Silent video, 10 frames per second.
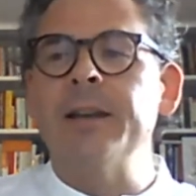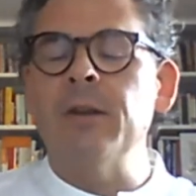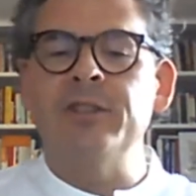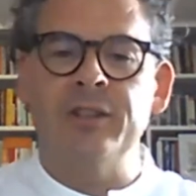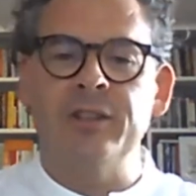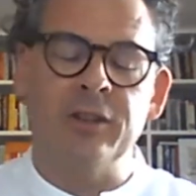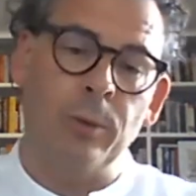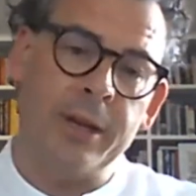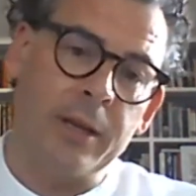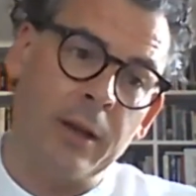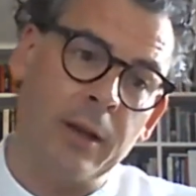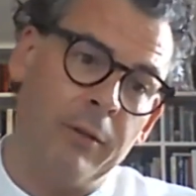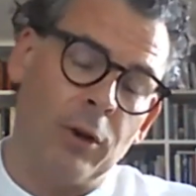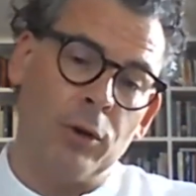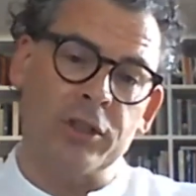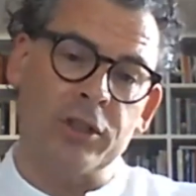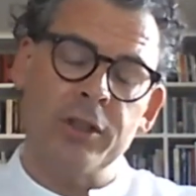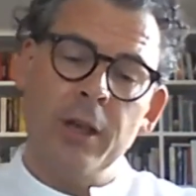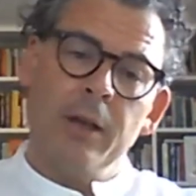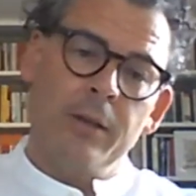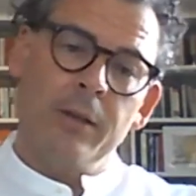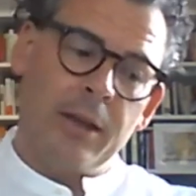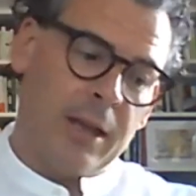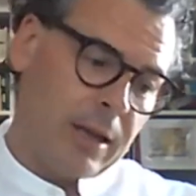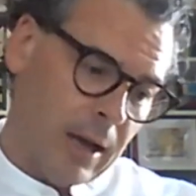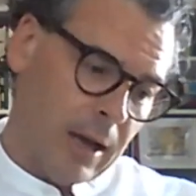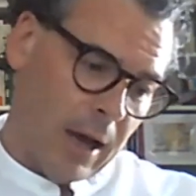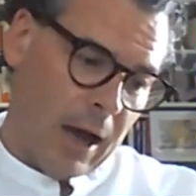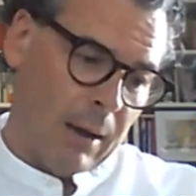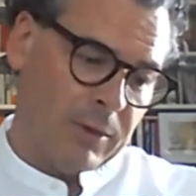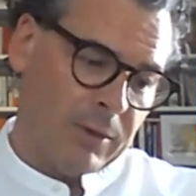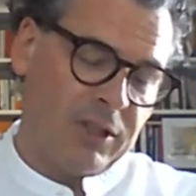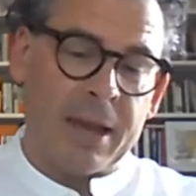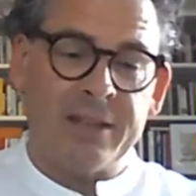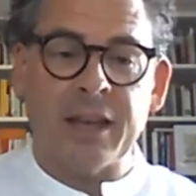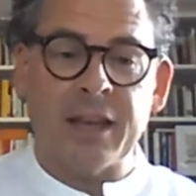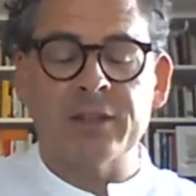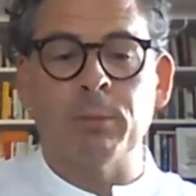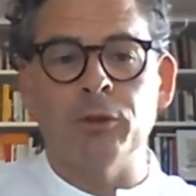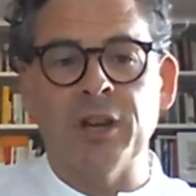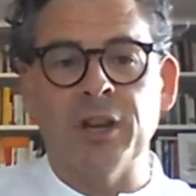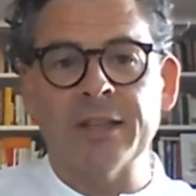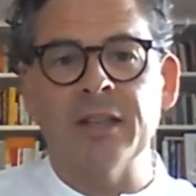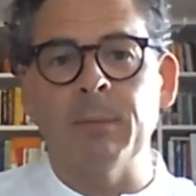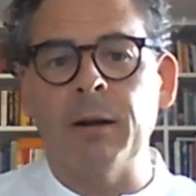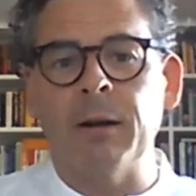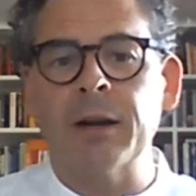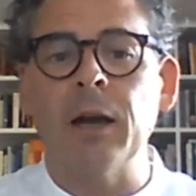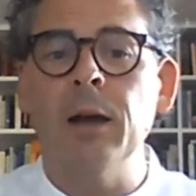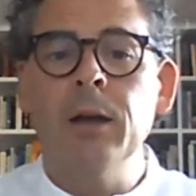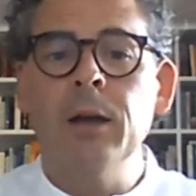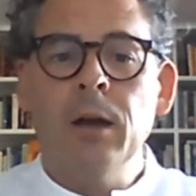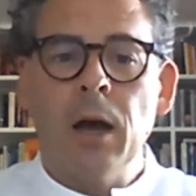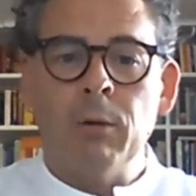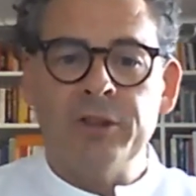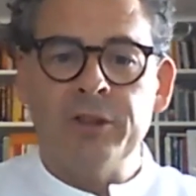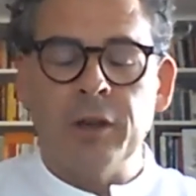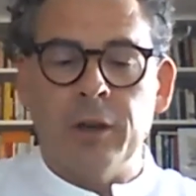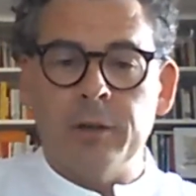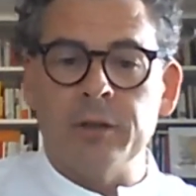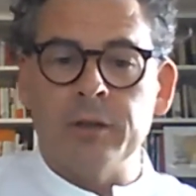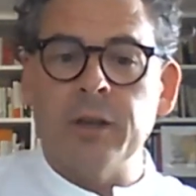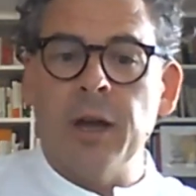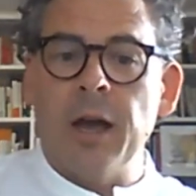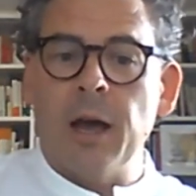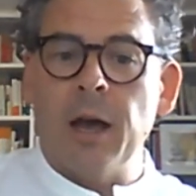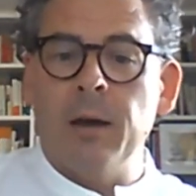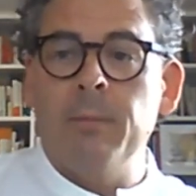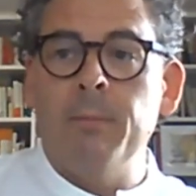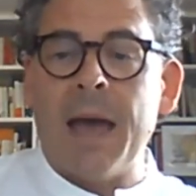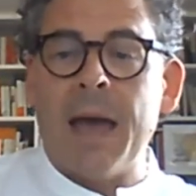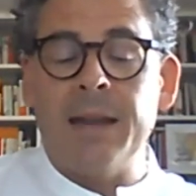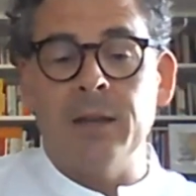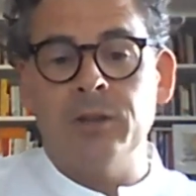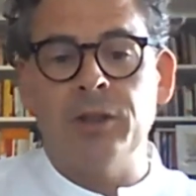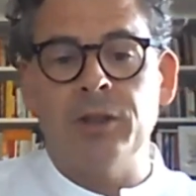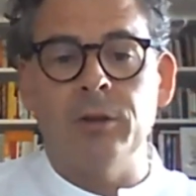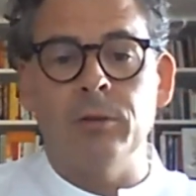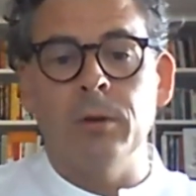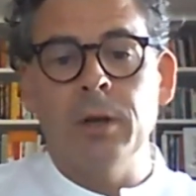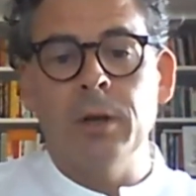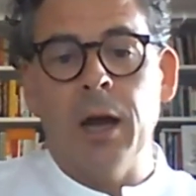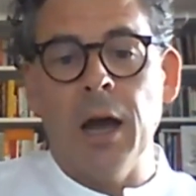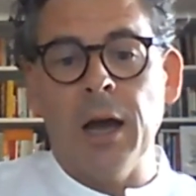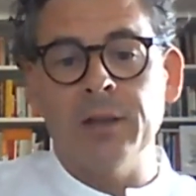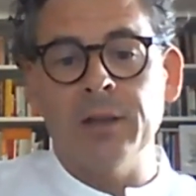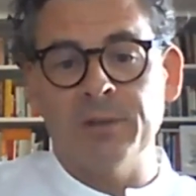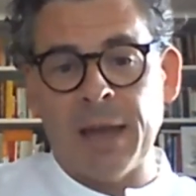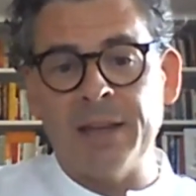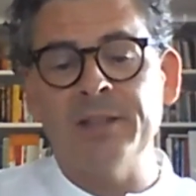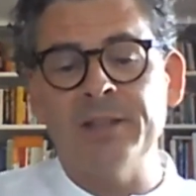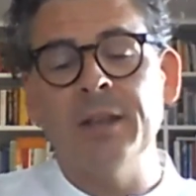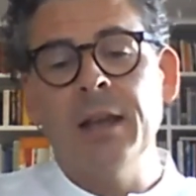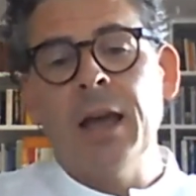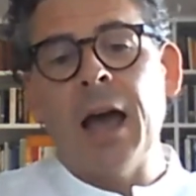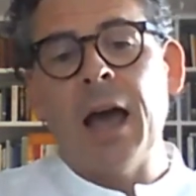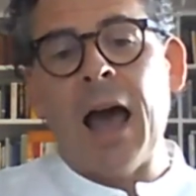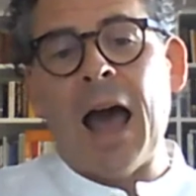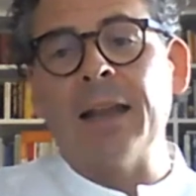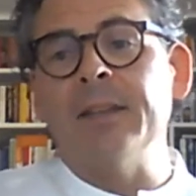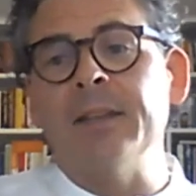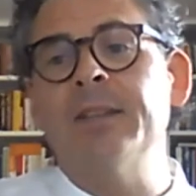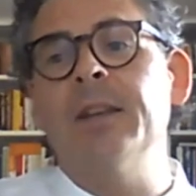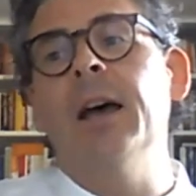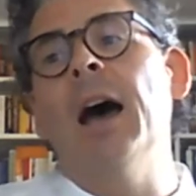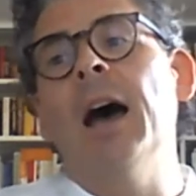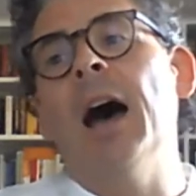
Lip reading: And I noticed this week, of course, the SpaceX project in America returned men to space, and